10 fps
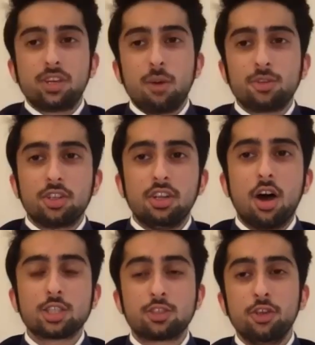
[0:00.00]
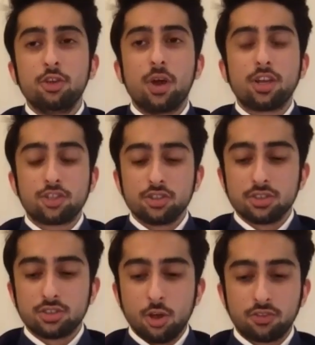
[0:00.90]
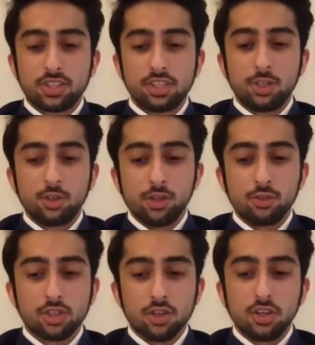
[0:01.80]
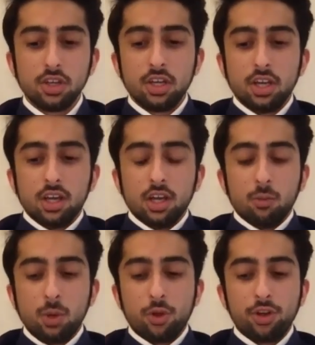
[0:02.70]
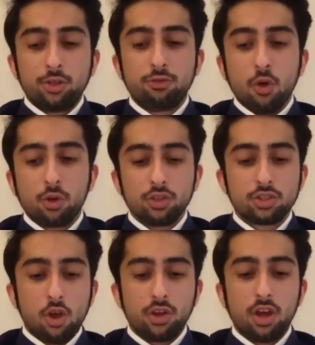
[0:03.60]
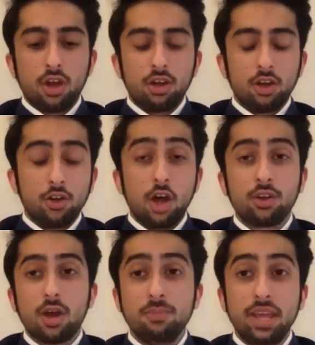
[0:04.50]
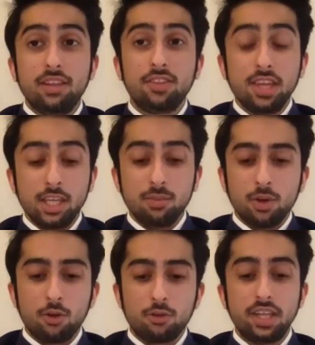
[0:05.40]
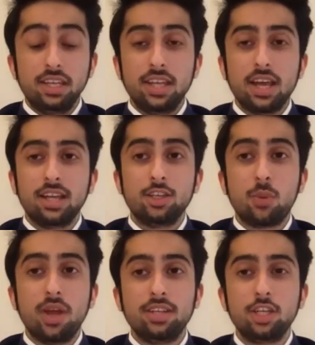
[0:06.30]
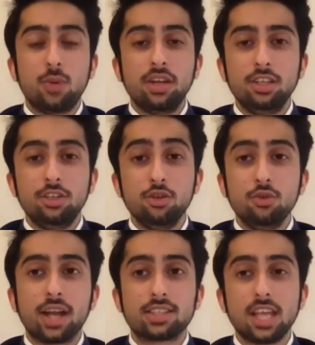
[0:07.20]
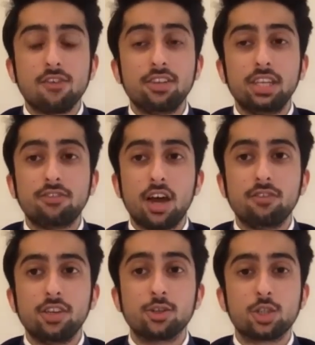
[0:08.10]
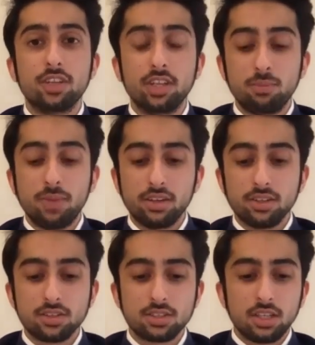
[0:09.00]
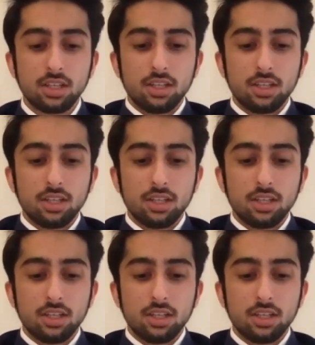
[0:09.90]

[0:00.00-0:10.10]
come to the last few questions of this interview, sir, we wanted to focus on around our main theme of India in 2022 at 75 years of independence.